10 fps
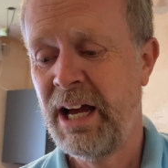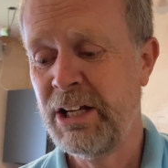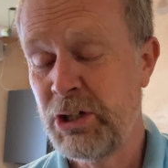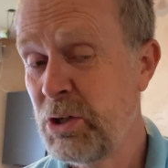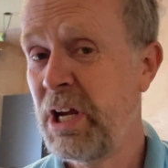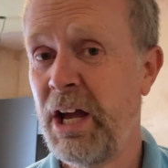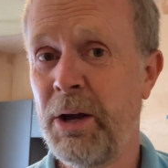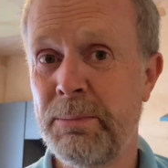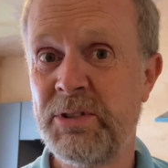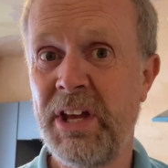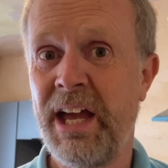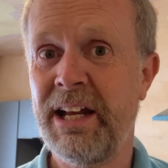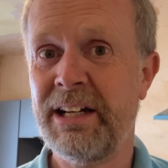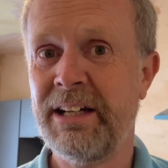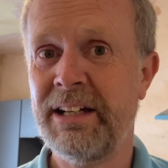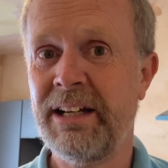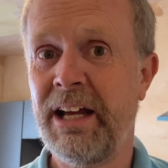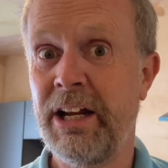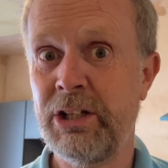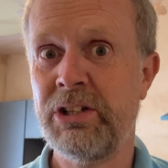I do get upset
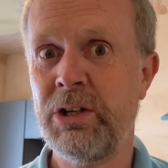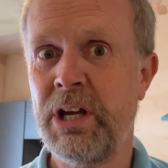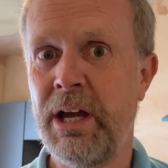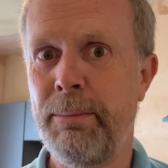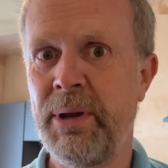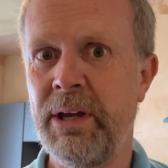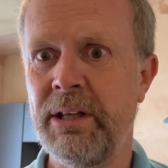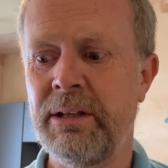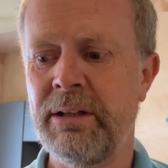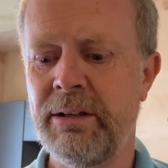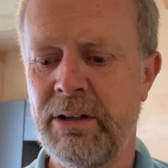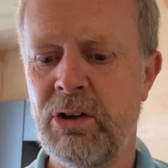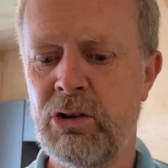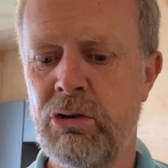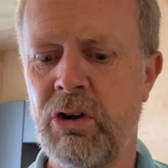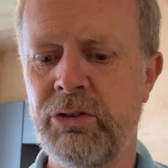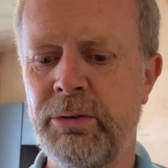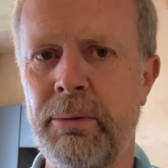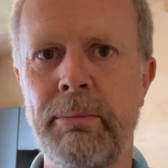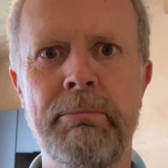and I do get a bit cross,
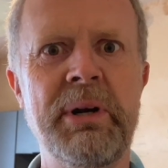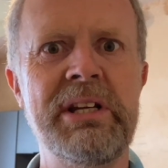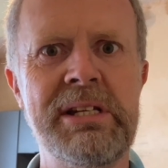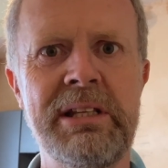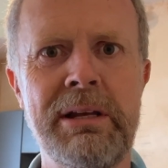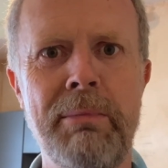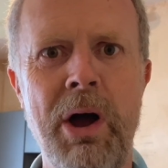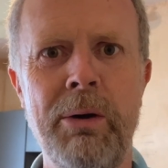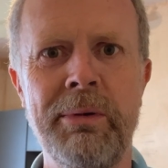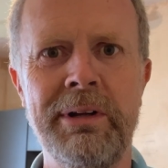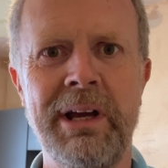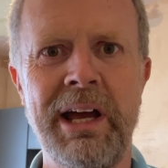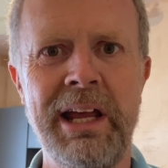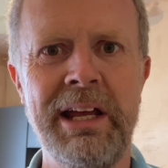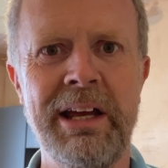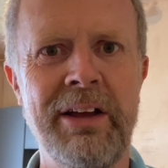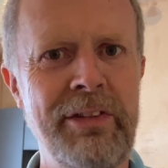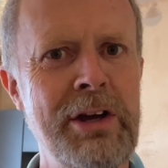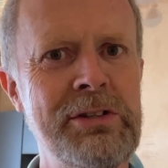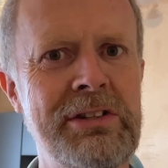but it's in the moment, hey? And
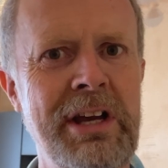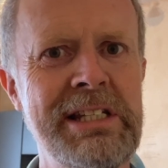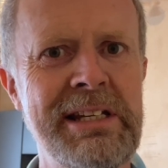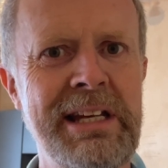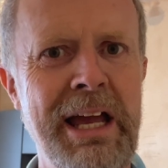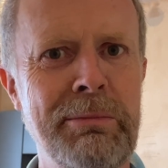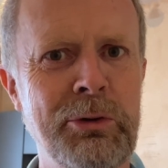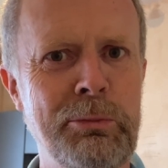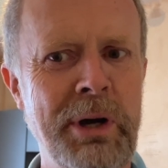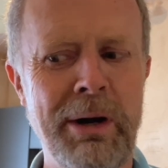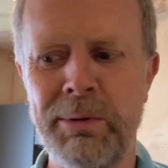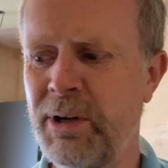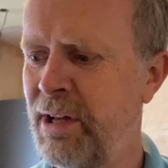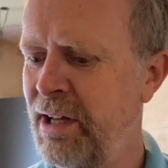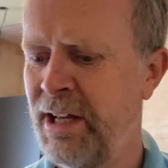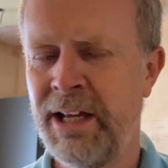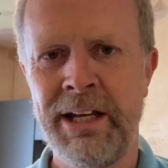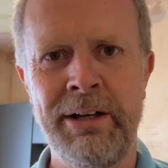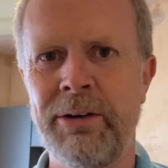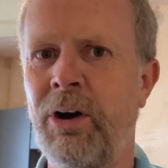those data cables, Barbara,
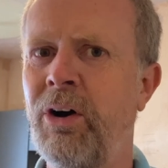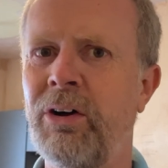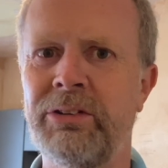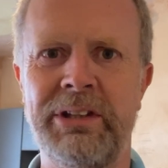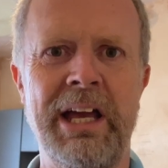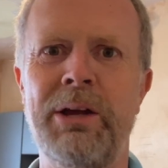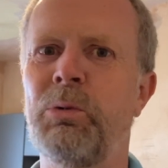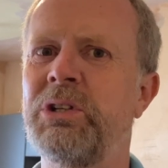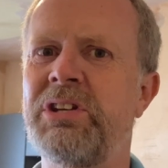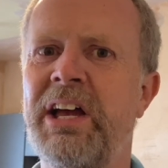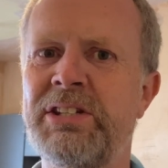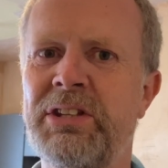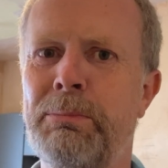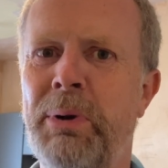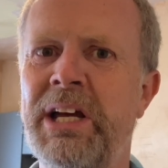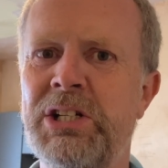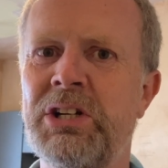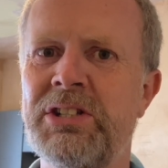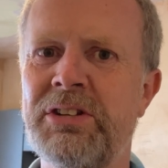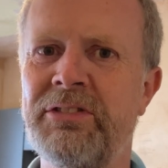they would test the
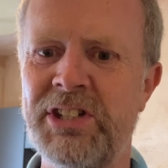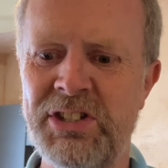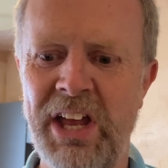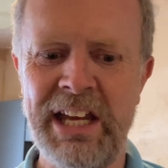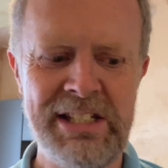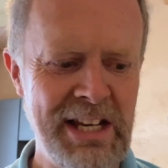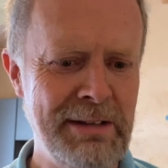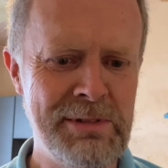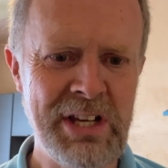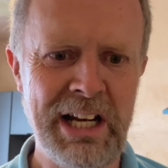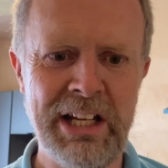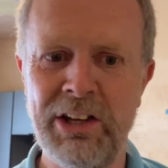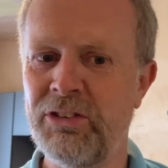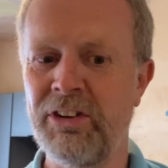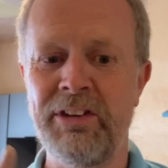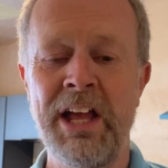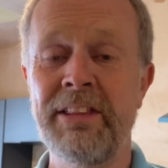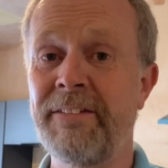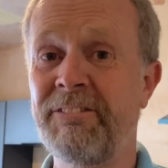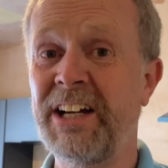patience of a saint, I'm telling you. So
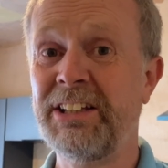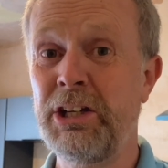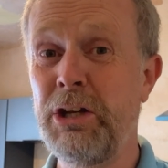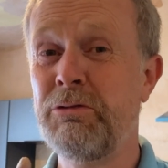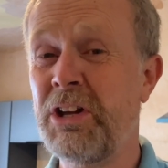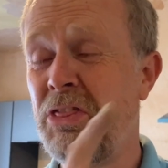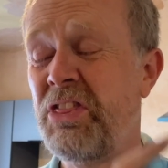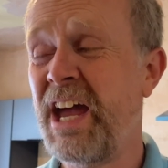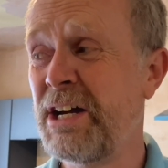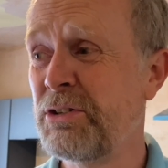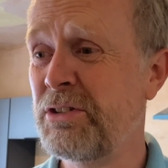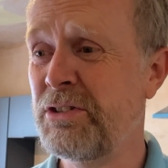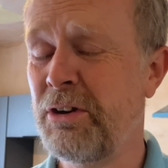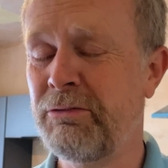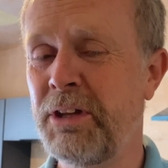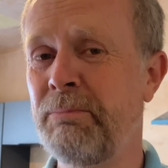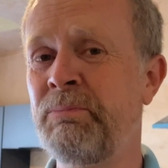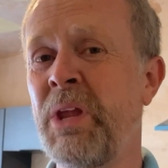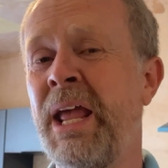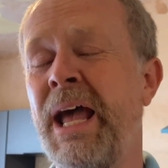the fact that you've done thousands of them,
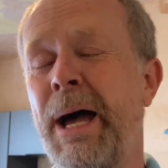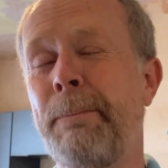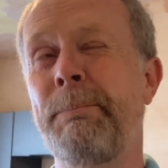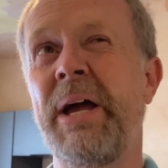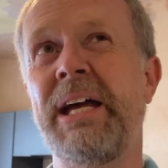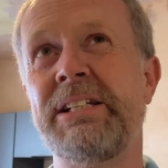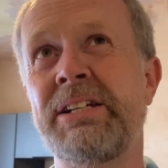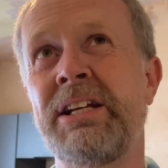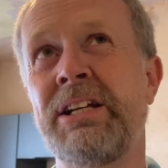I bet